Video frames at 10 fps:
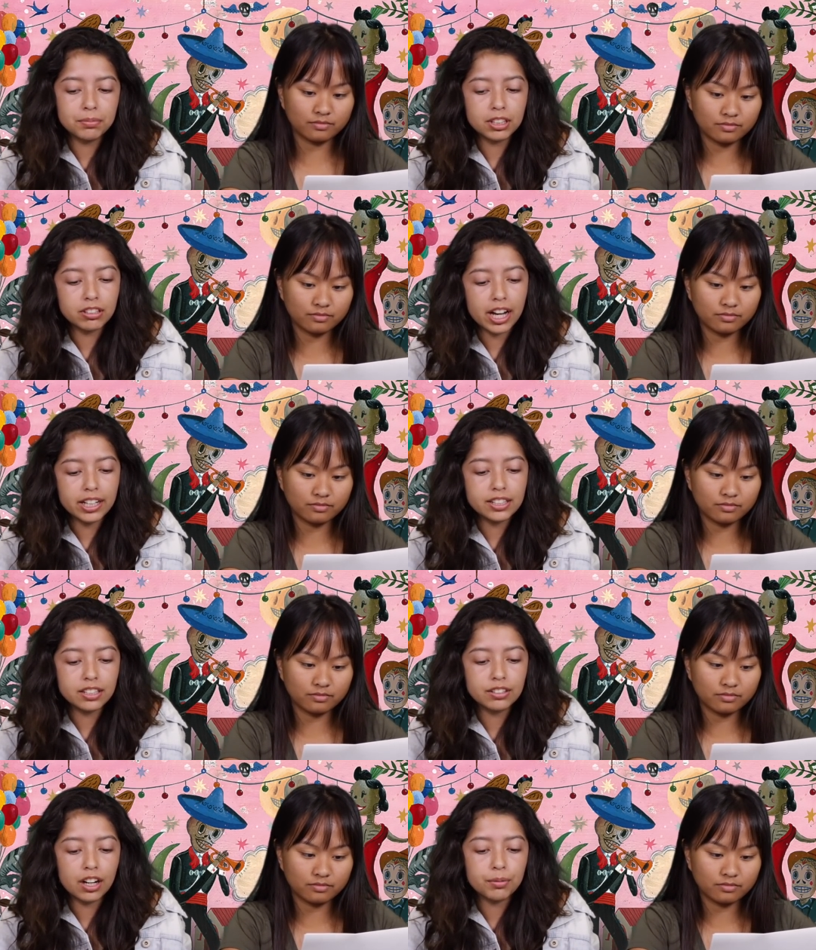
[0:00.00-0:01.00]
Speaker 1: up the
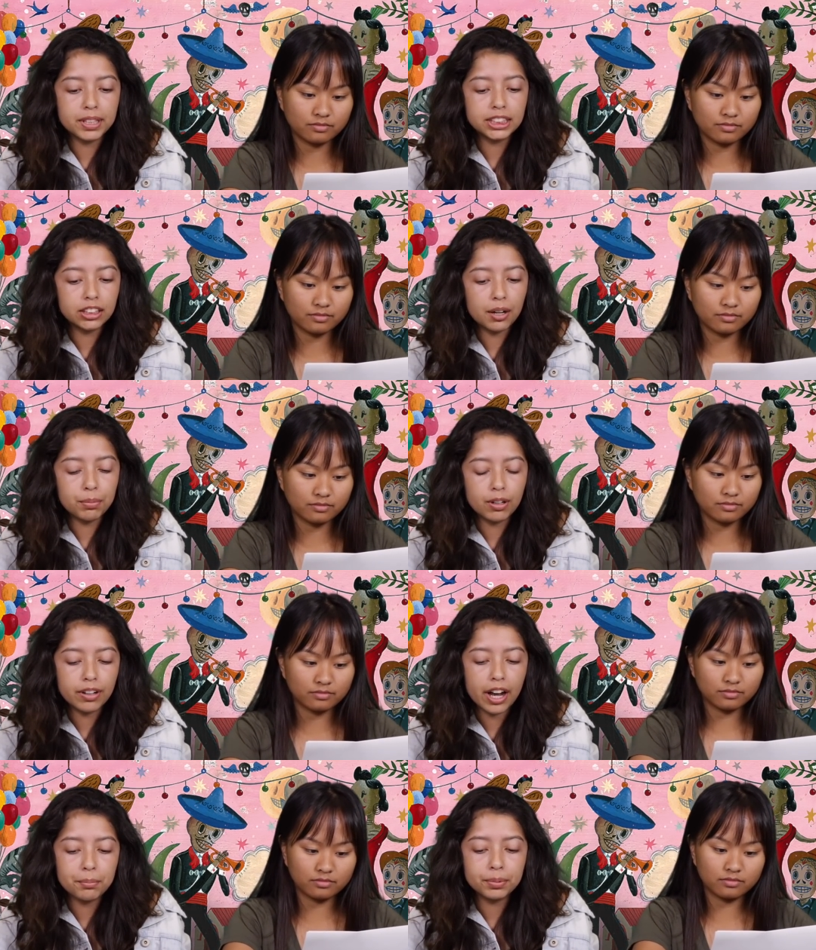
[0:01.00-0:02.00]
credits in our Restart
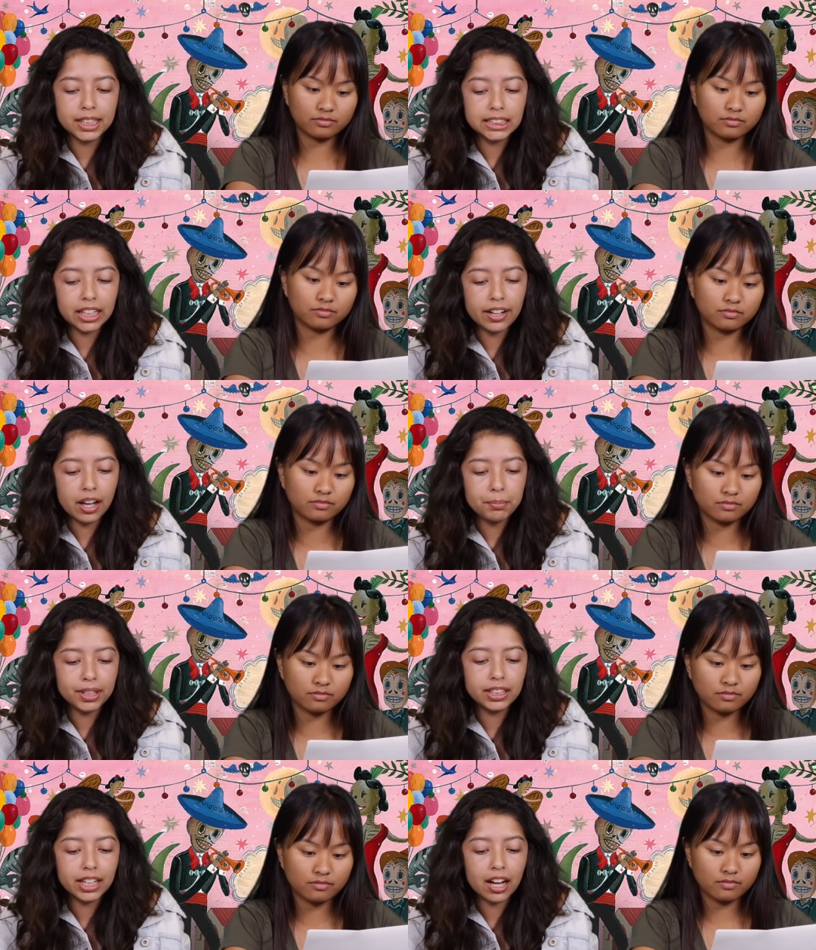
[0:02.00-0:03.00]
program, please sign
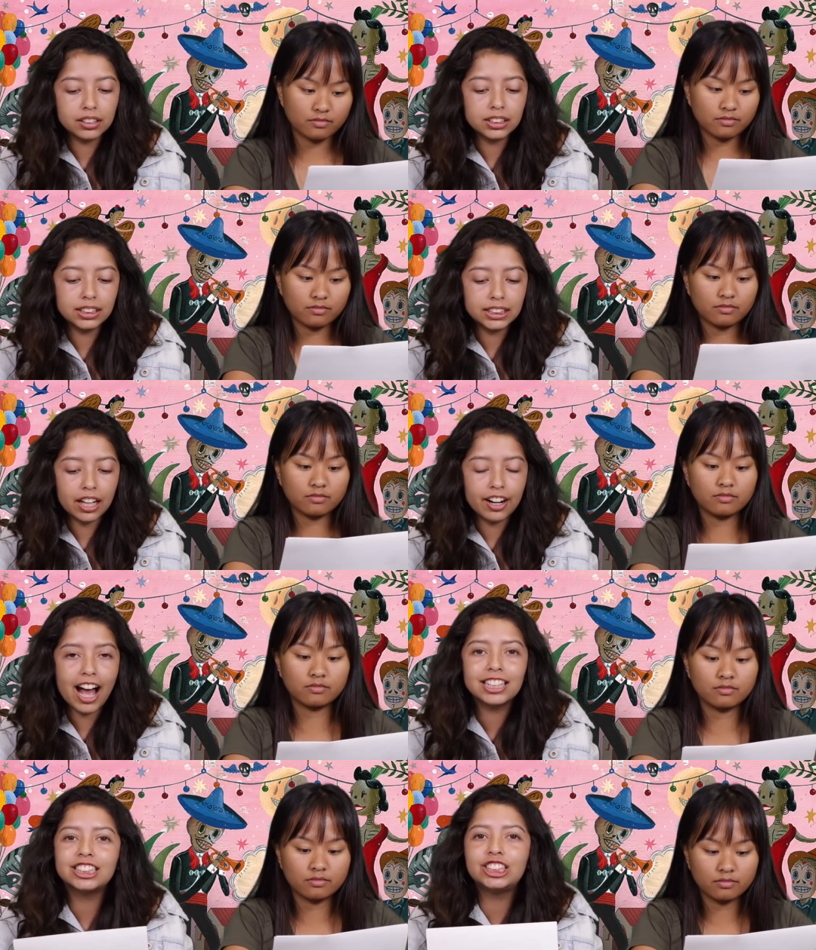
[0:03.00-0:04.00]
up in the Counseling Center
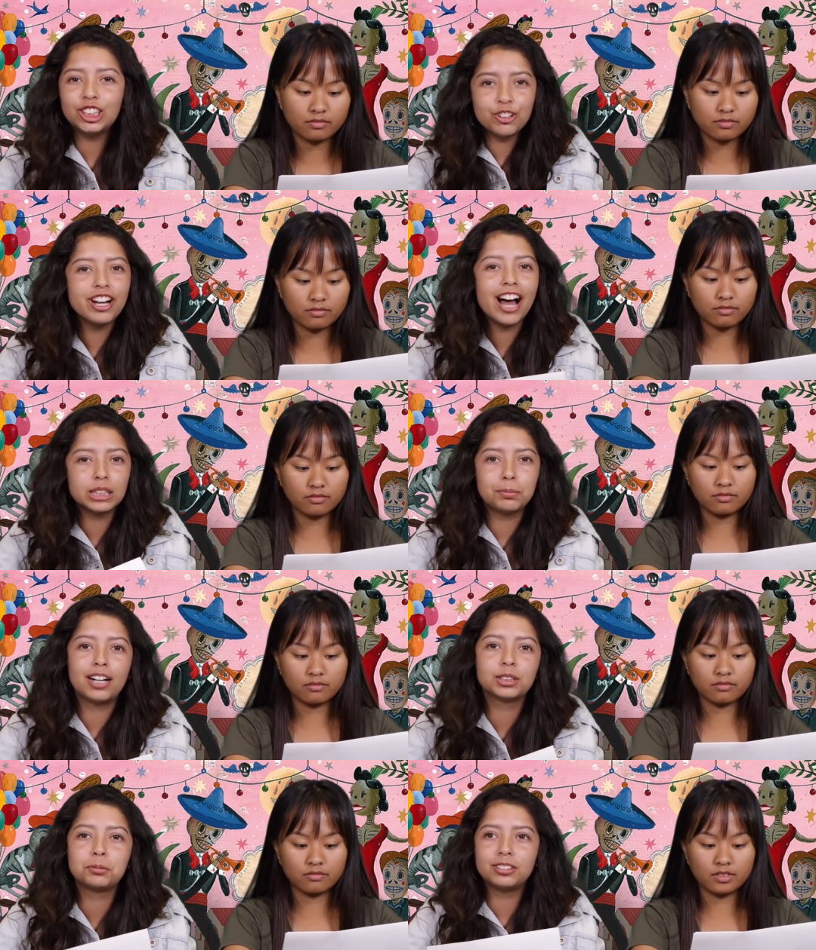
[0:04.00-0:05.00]
as soon as
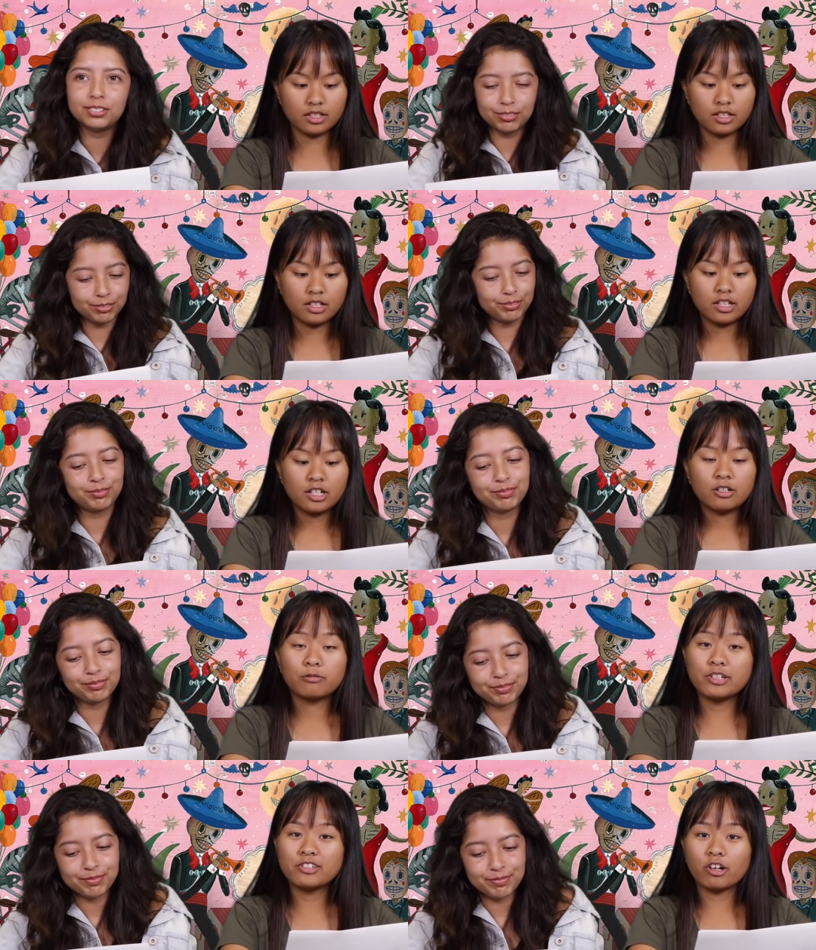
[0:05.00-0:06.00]
possible.
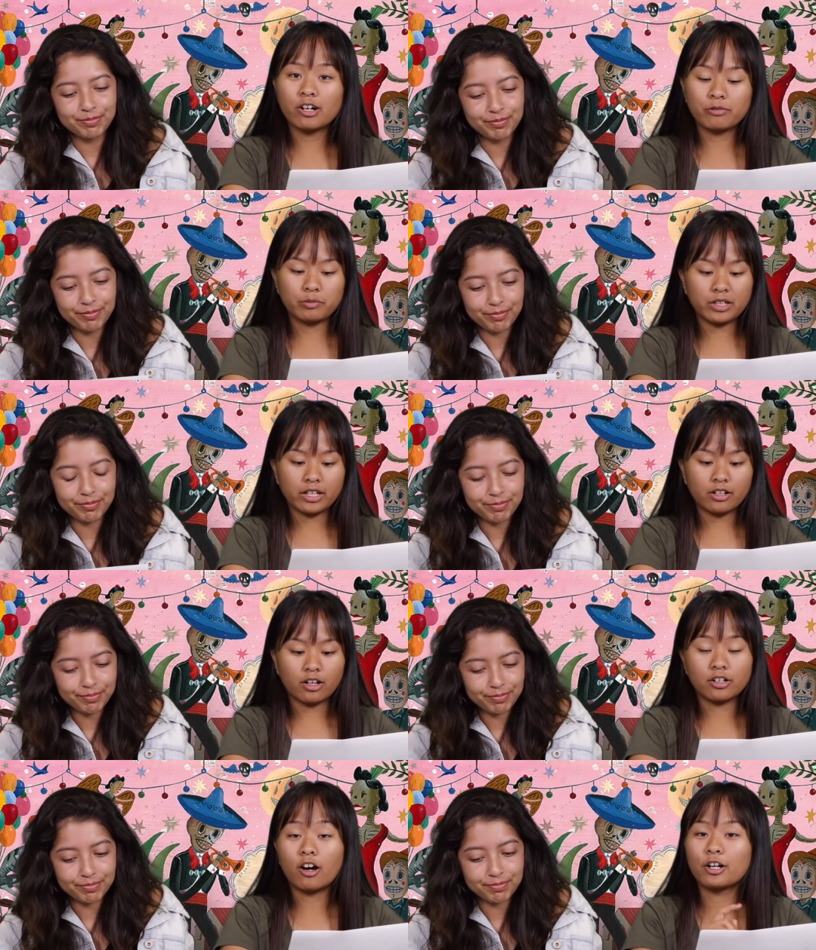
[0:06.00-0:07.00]
Speaker 2: Restart will begin
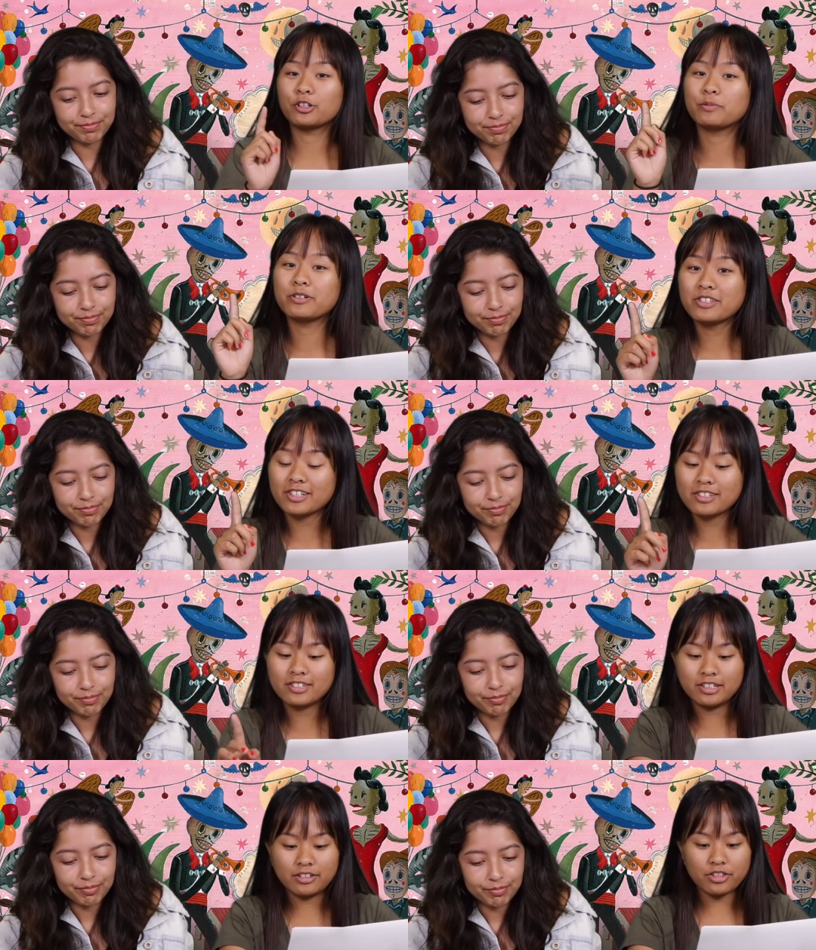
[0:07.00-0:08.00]
on October
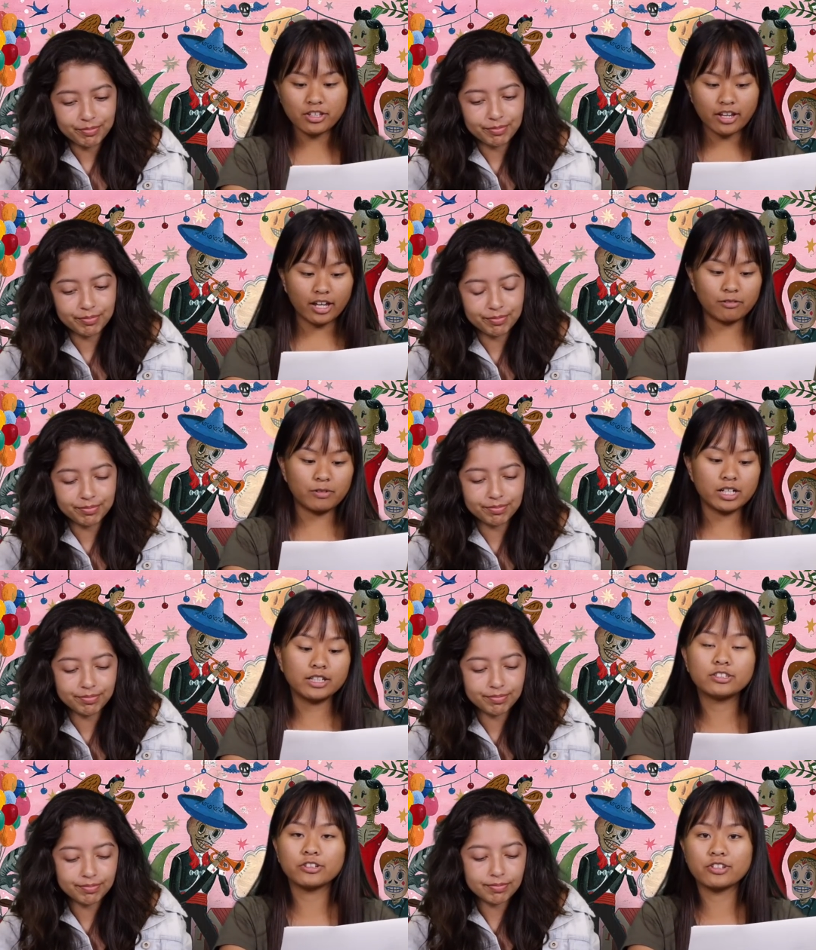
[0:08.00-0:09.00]
16th and run
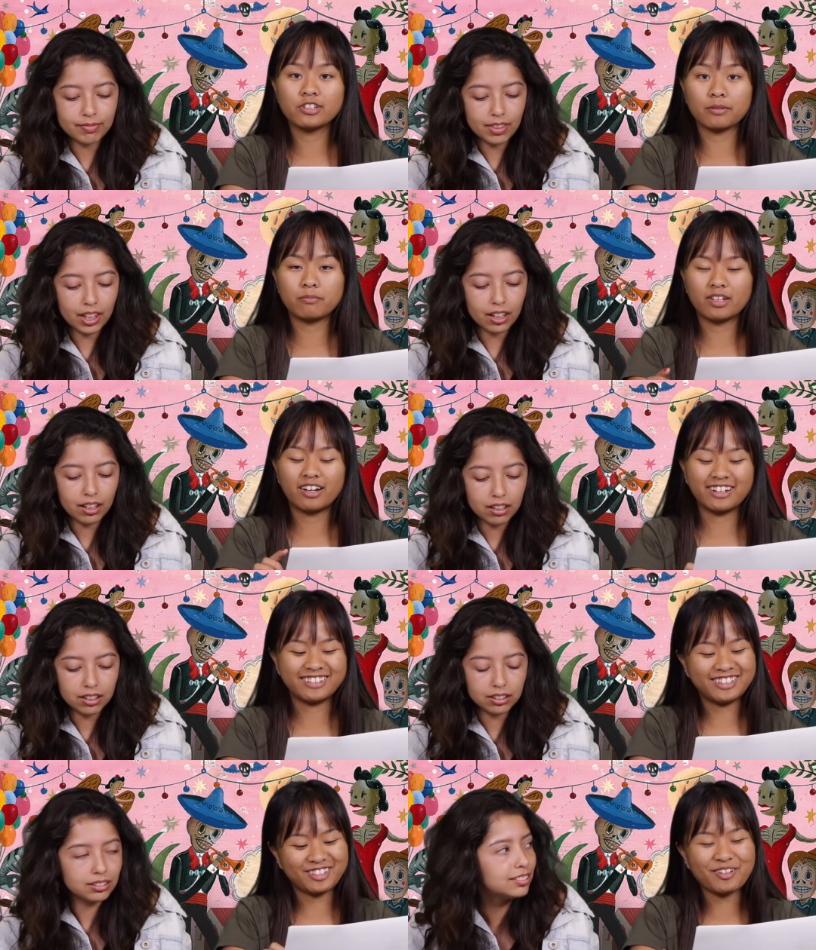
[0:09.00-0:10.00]
until
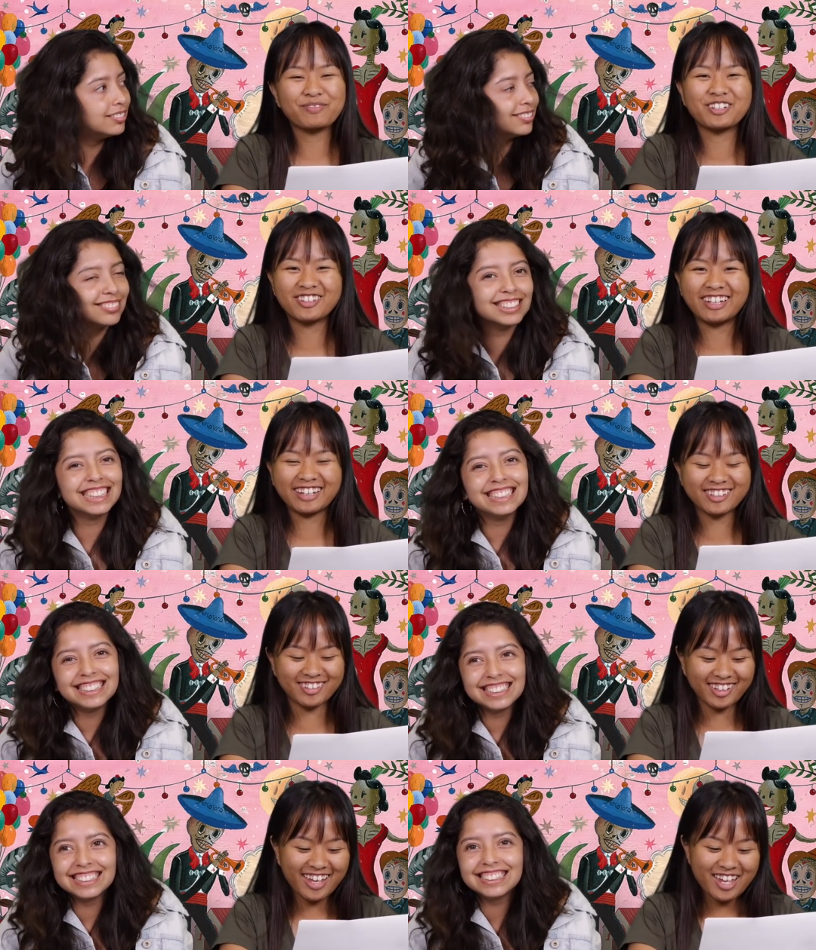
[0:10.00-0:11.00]
uh, December
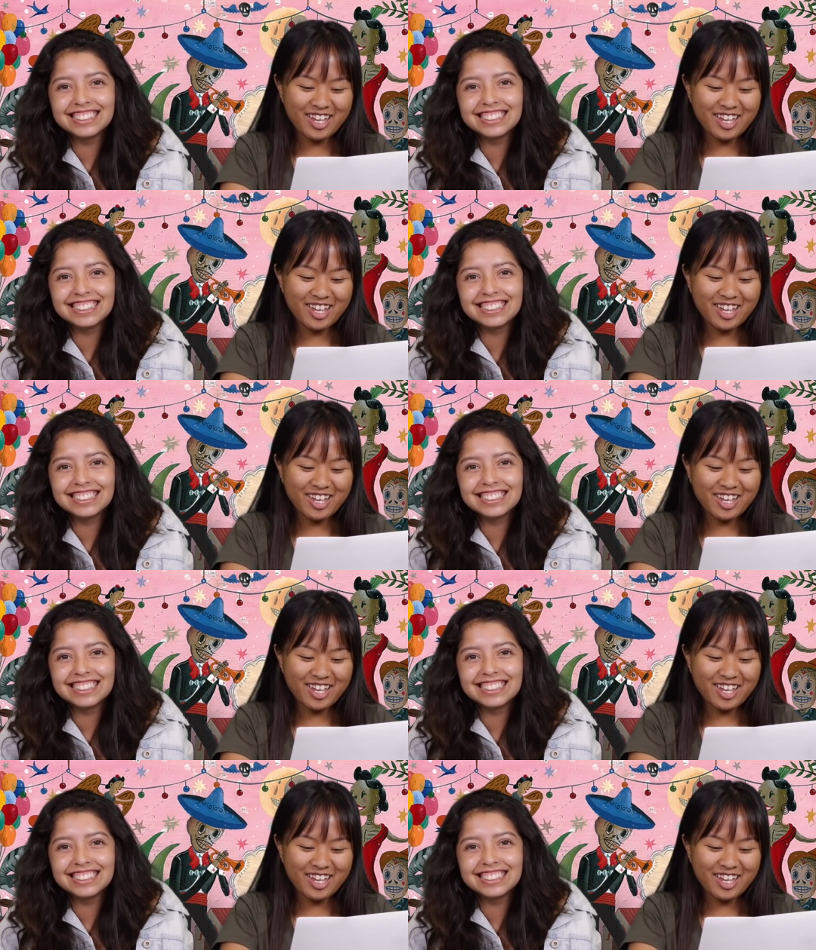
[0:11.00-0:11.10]
6th.